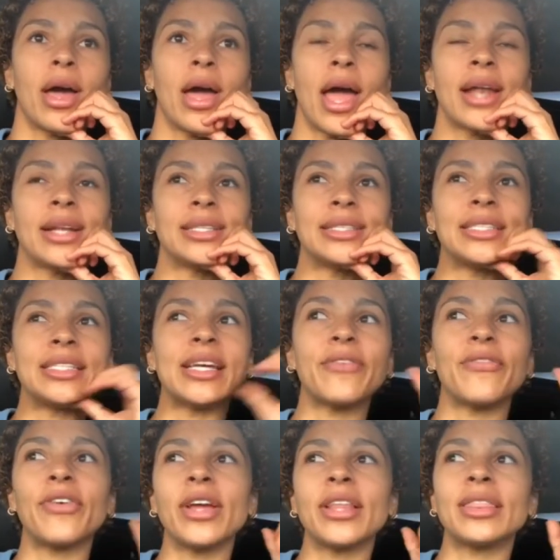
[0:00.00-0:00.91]
and
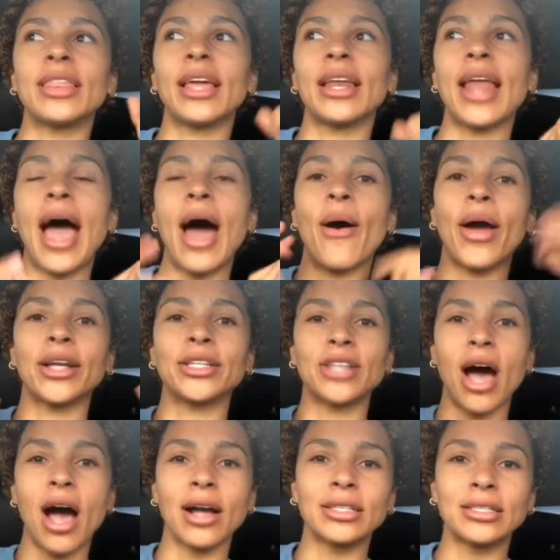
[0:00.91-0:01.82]
different than how I
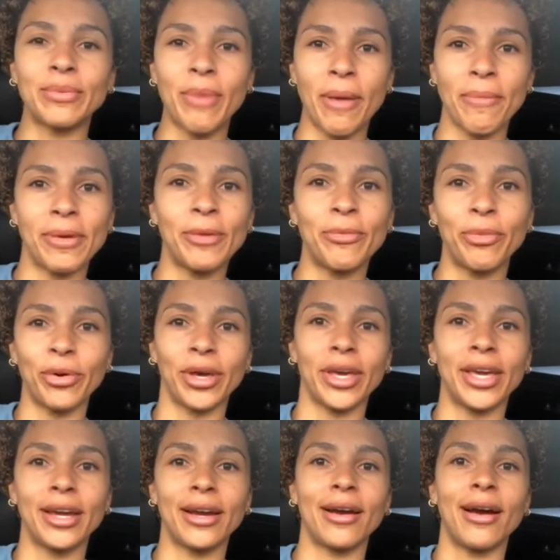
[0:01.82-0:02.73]
talk to my people
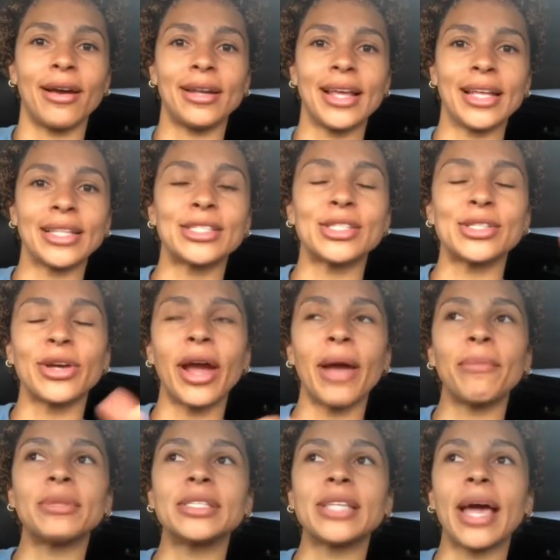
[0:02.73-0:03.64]
here on
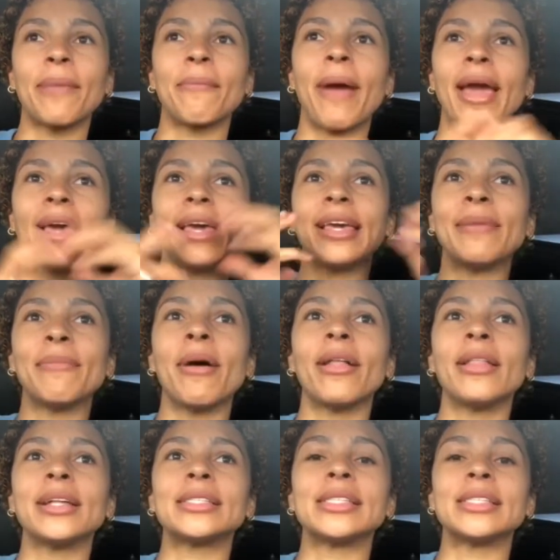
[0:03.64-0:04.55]
Instagram, it's like my
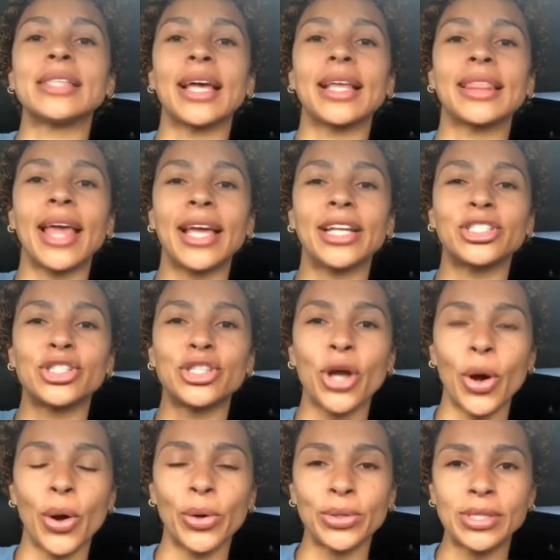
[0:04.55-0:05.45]
email list is like they
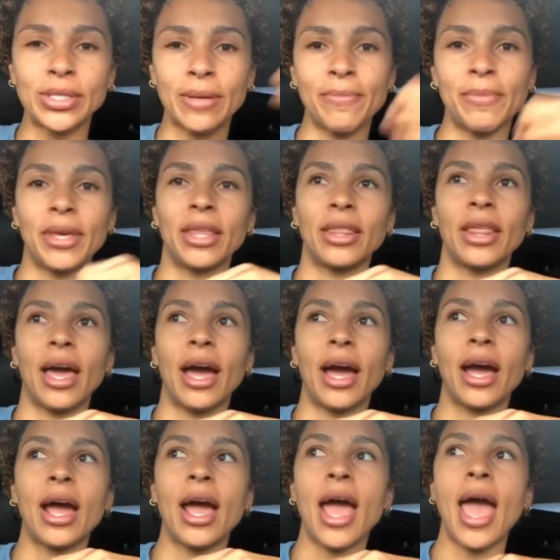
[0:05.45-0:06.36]
chose to be
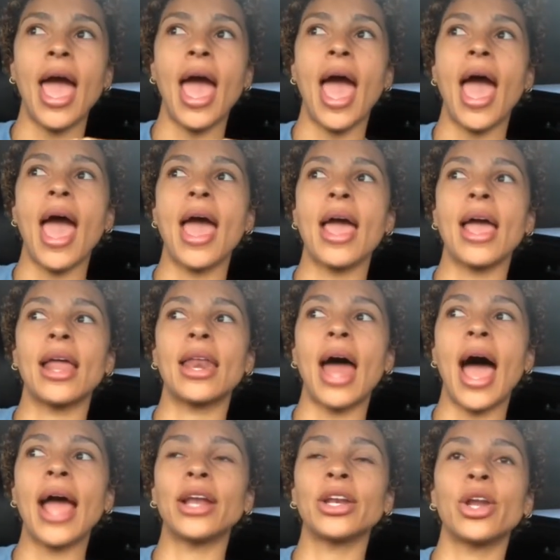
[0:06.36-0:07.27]
there,
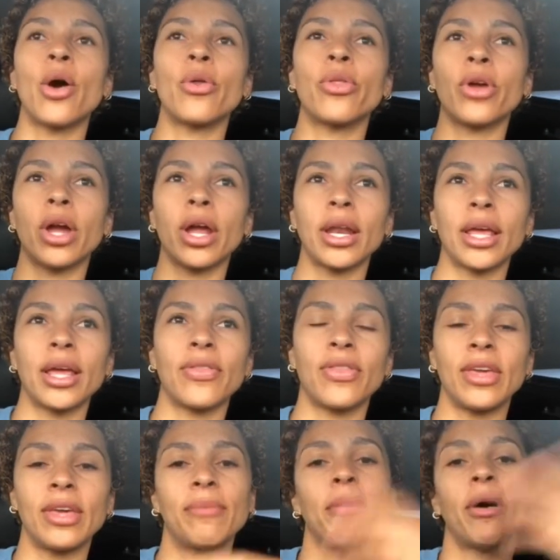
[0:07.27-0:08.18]
and I know they're gonna
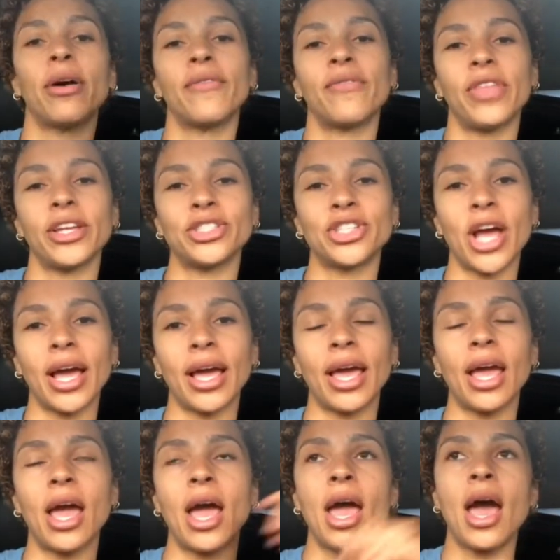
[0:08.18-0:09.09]
get the email if they
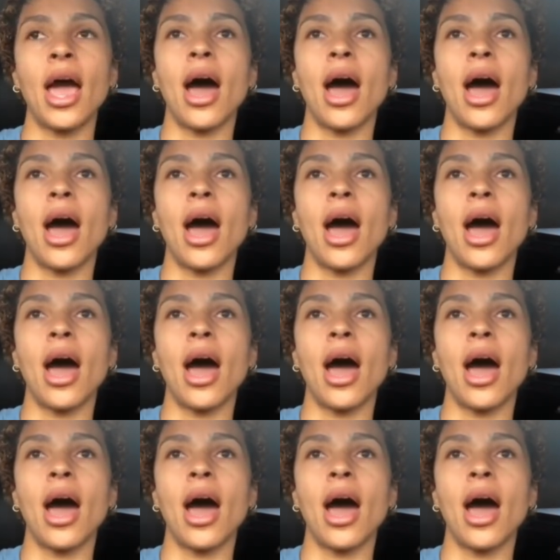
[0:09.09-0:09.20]
check it,